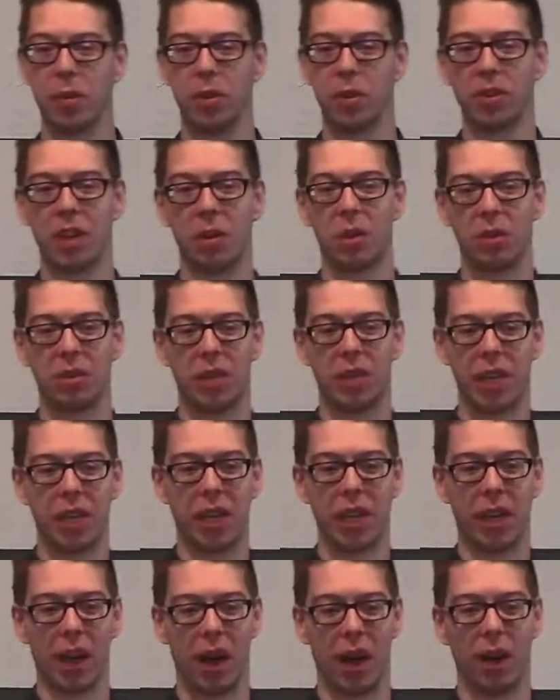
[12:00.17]
I was
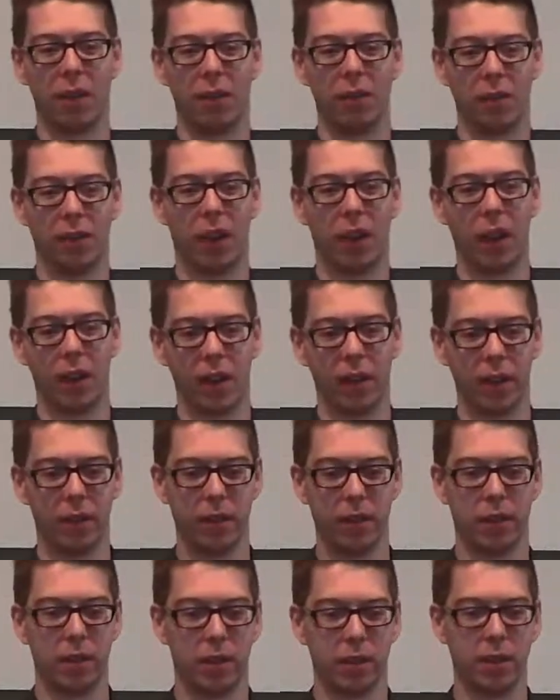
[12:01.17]
thinking of.
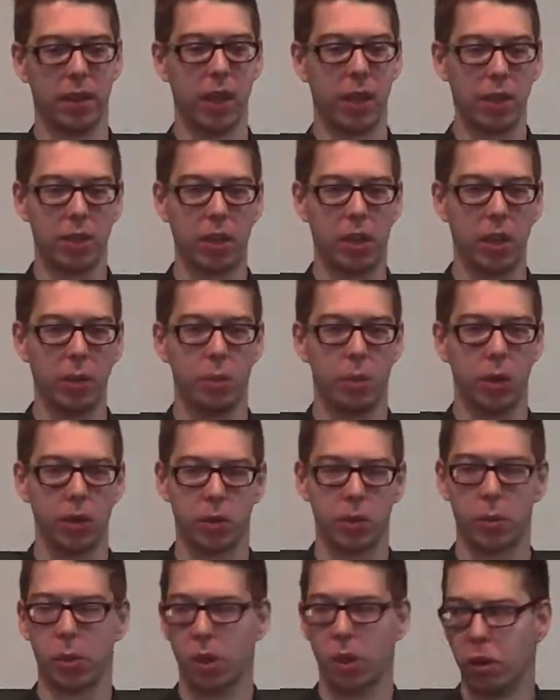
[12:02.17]
That's a good
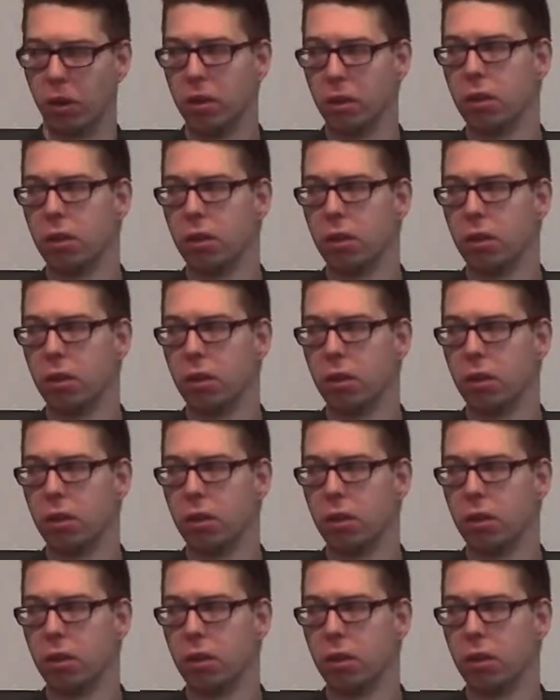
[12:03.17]
principle.